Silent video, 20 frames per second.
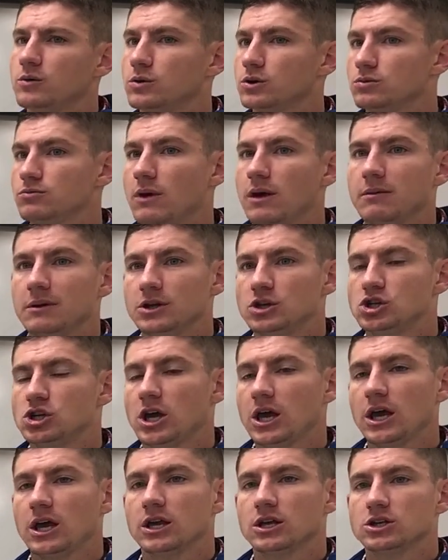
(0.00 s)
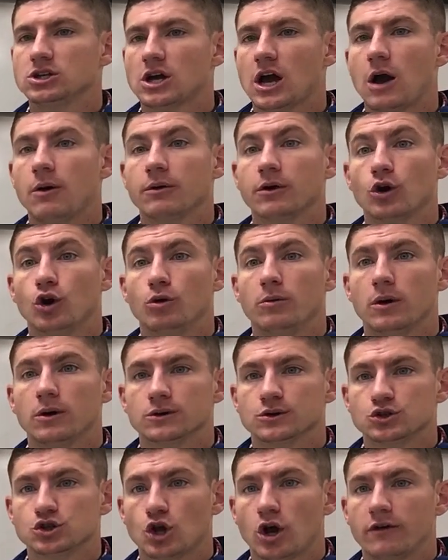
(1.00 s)
maybe change how we go about
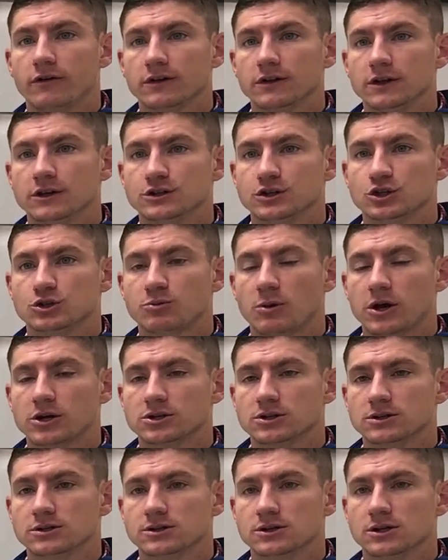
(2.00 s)
solving these expressions.